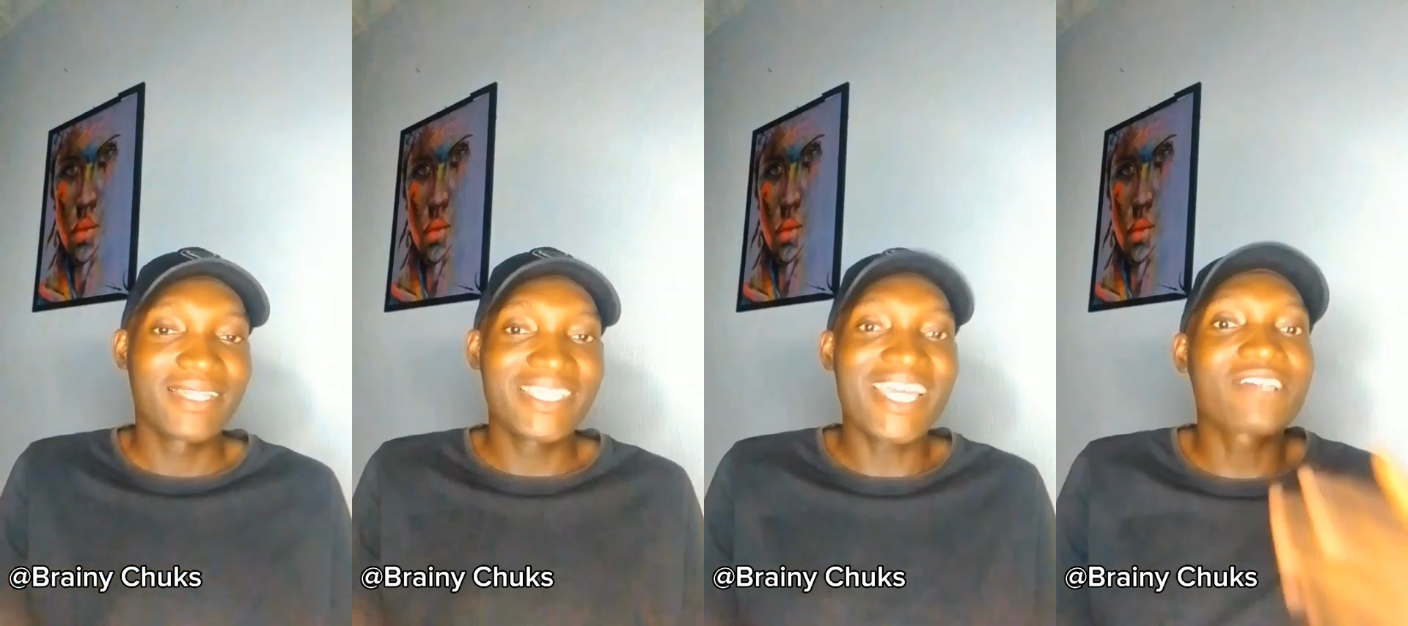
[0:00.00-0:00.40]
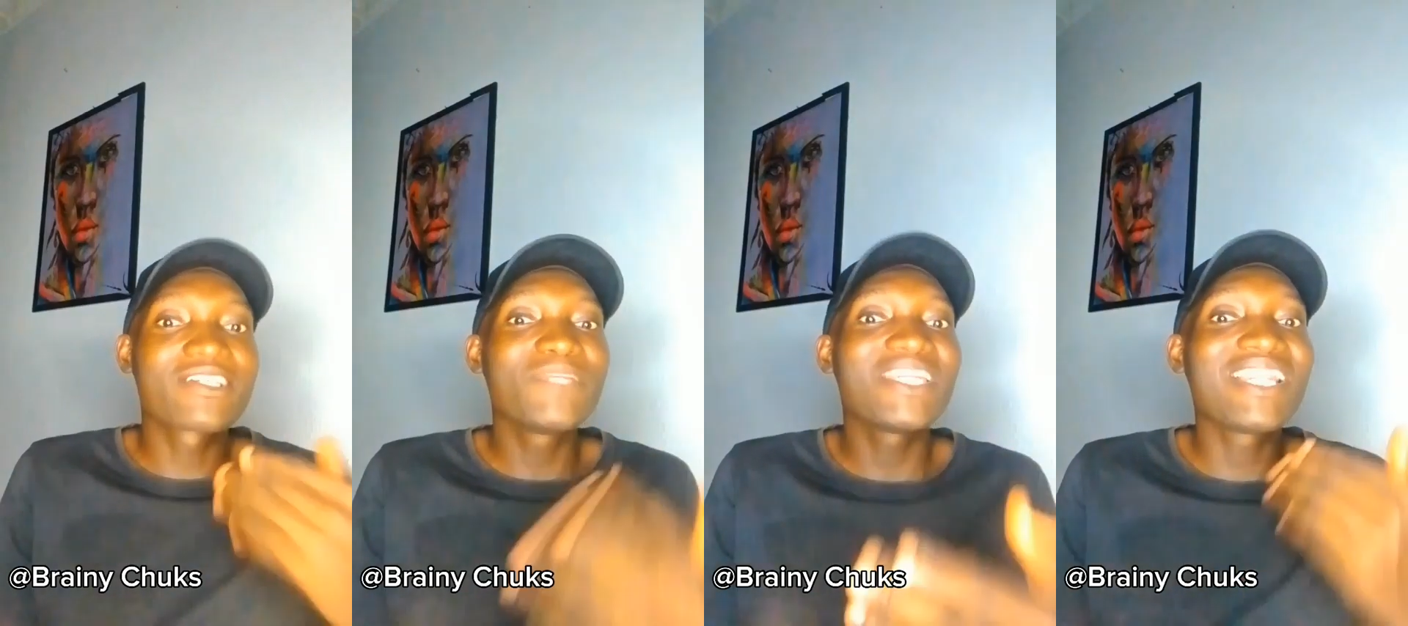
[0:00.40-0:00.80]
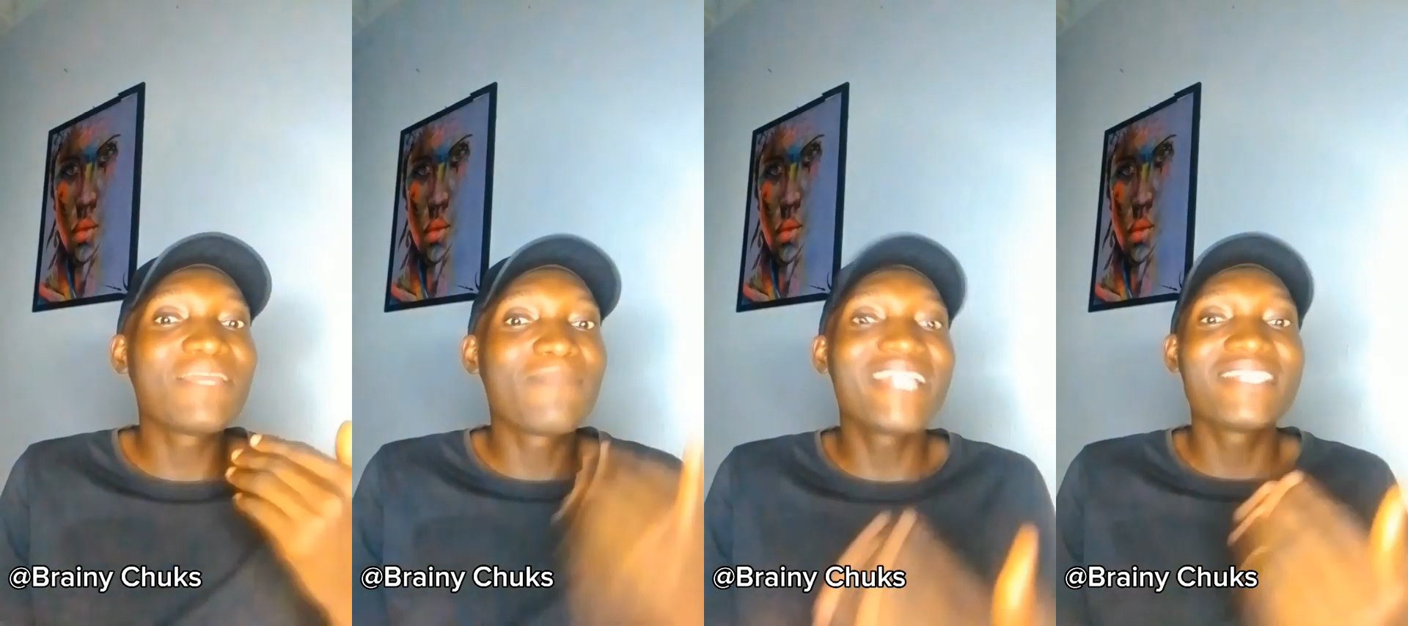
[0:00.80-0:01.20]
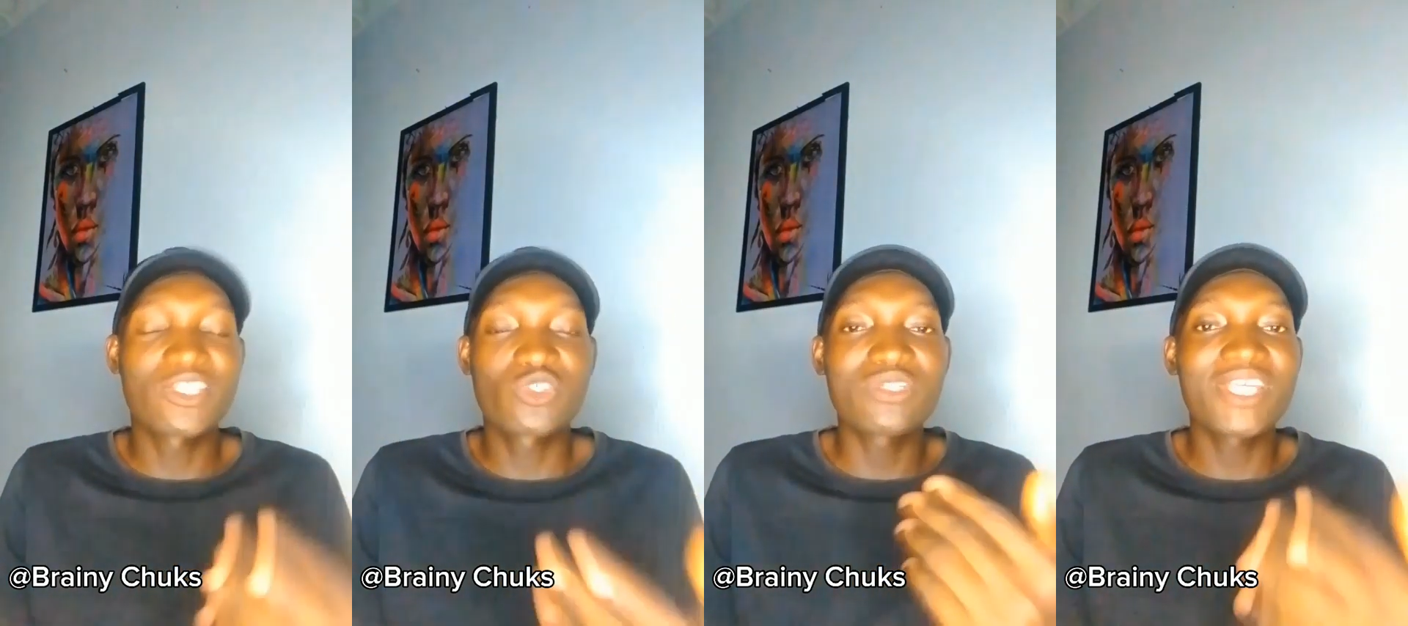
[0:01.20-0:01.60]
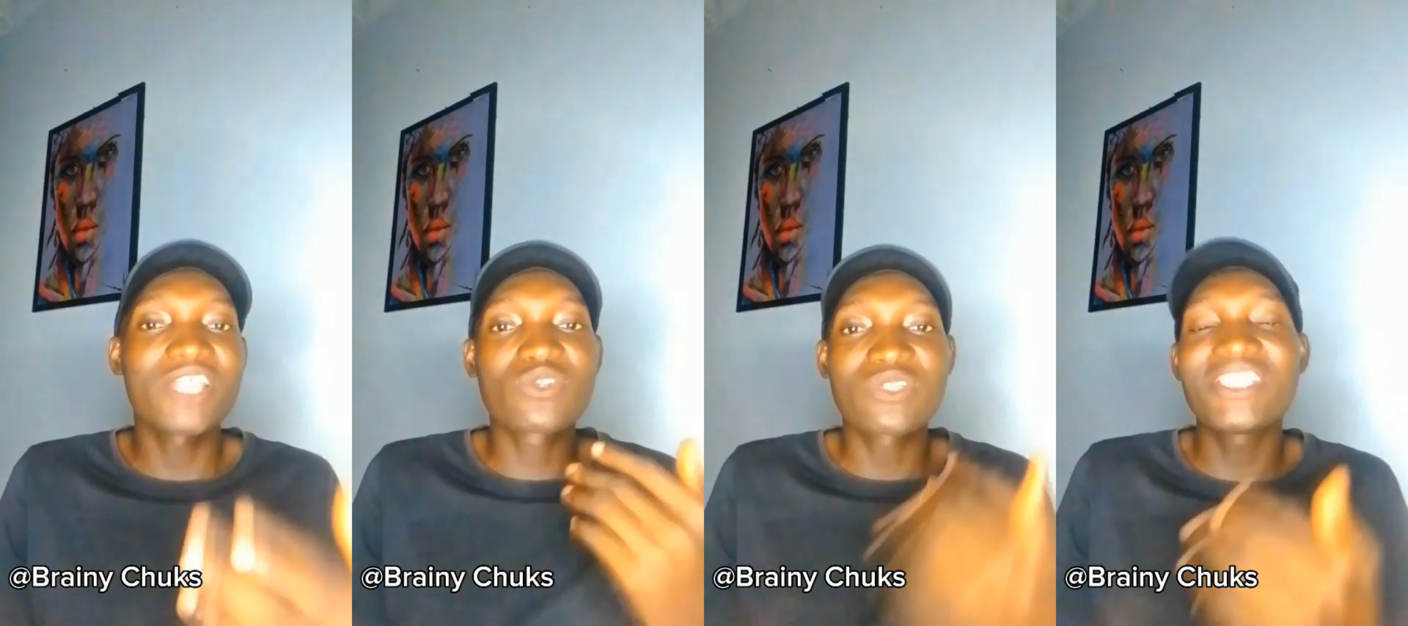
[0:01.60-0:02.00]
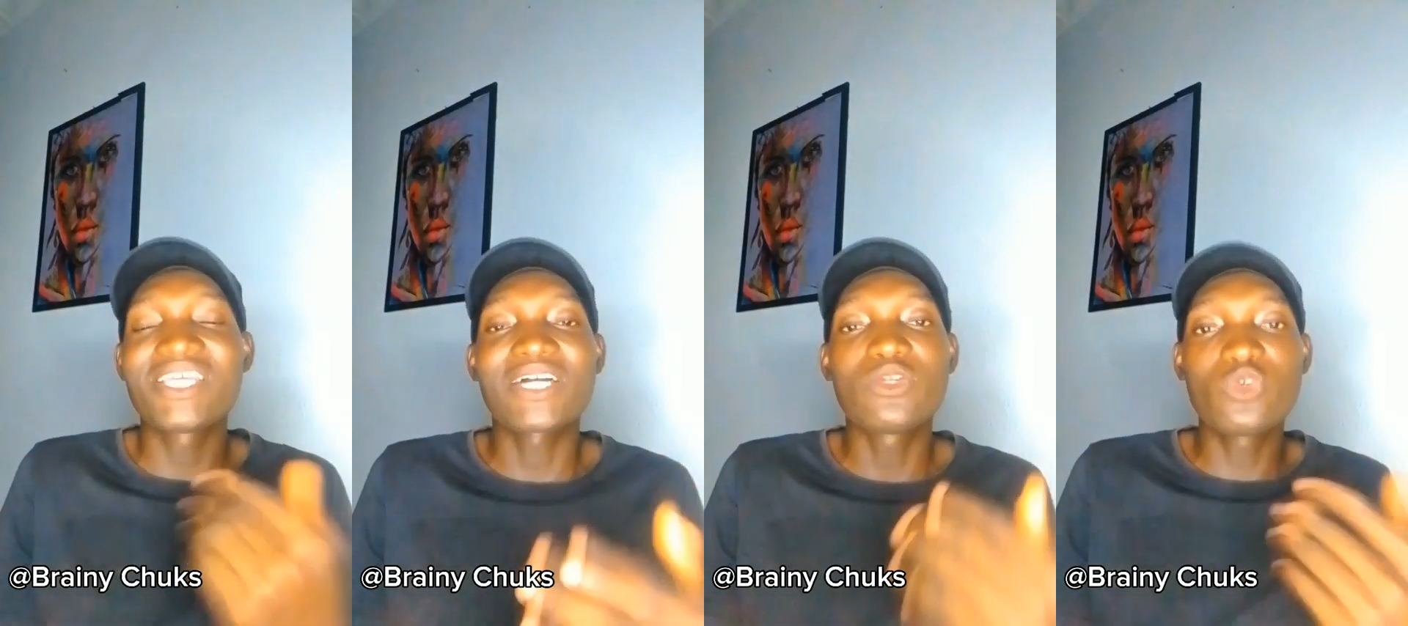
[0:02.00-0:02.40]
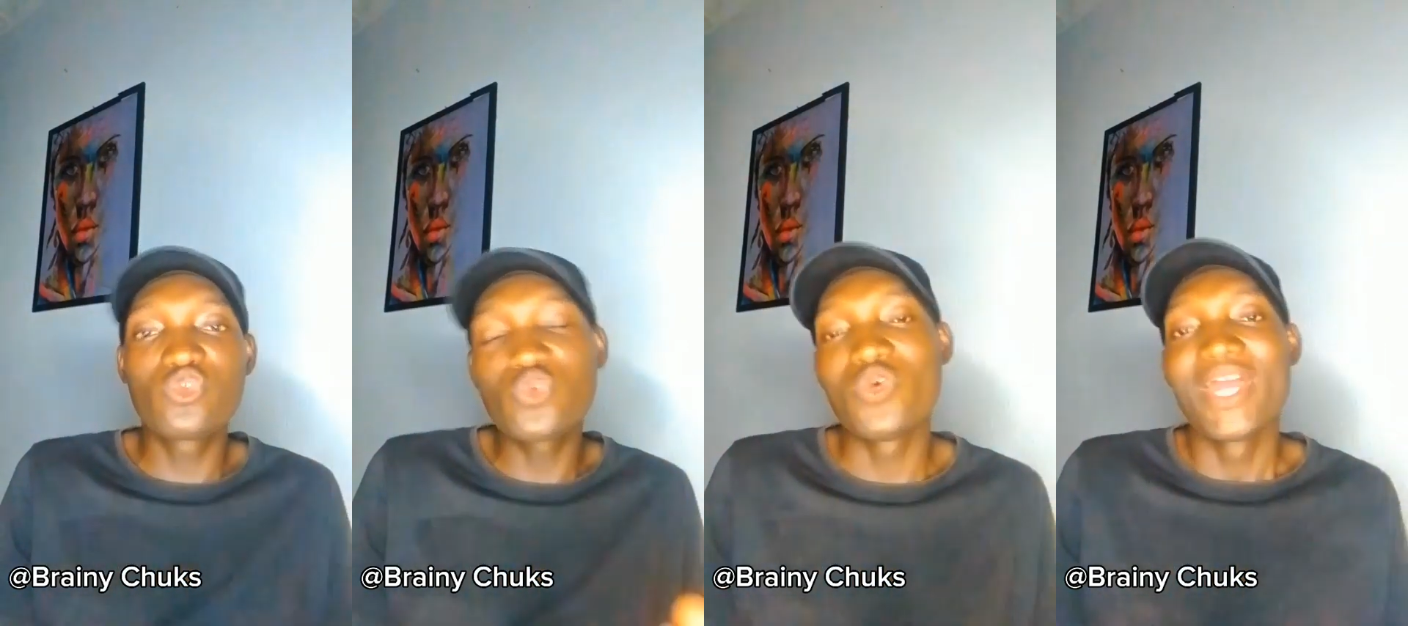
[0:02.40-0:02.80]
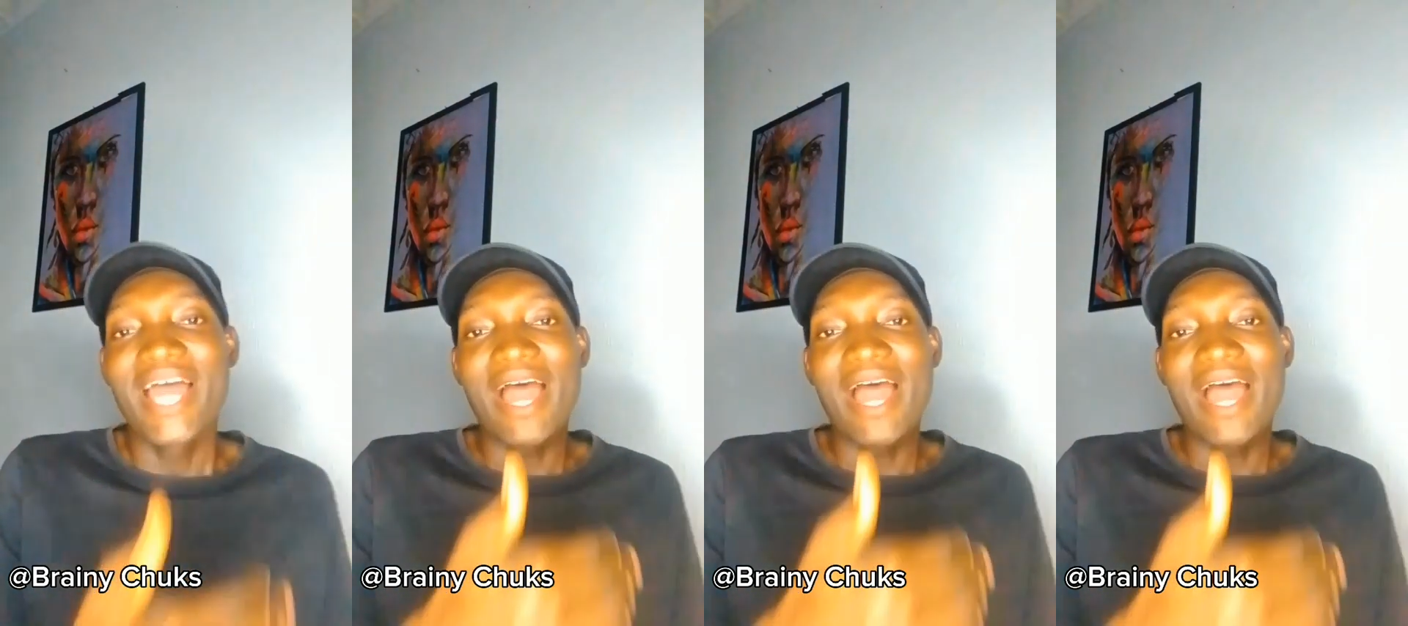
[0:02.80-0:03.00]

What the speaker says: They are criminally minded, so there's nothing they cannot do.